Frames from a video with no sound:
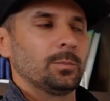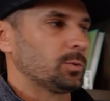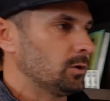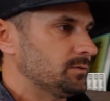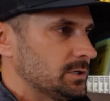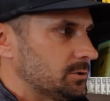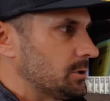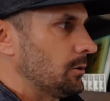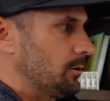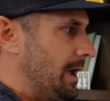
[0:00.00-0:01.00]
approves this
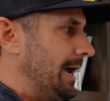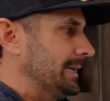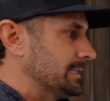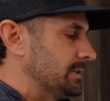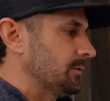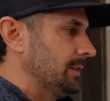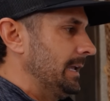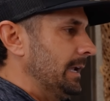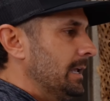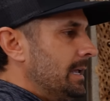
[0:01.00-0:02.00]
or not is a different
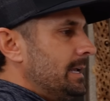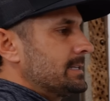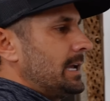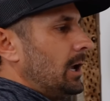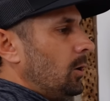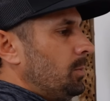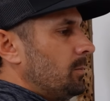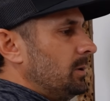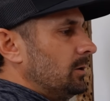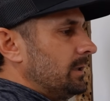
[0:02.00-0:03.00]
thing, to
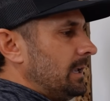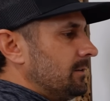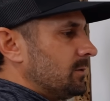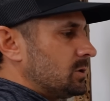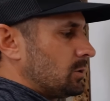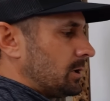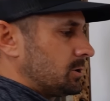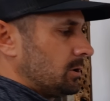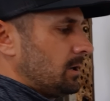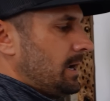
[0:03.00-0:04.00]
help build
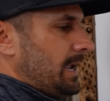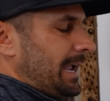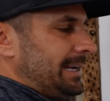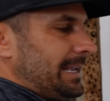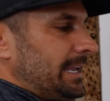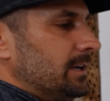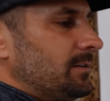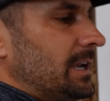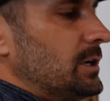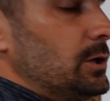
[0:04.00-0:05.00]
infrastructure and innovate